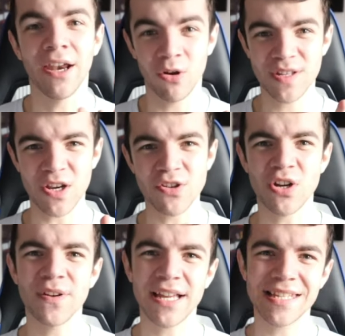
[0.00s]
And also,
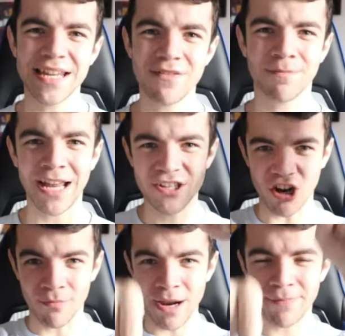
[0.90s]
don't forget to leave a pledge
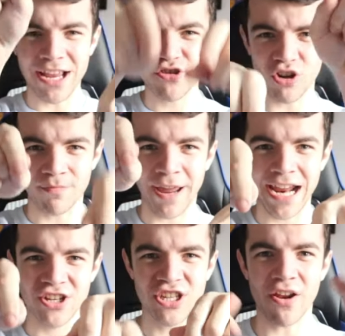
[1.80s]
on my Patreon
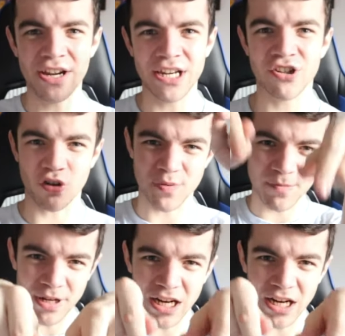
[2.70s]
page down in the description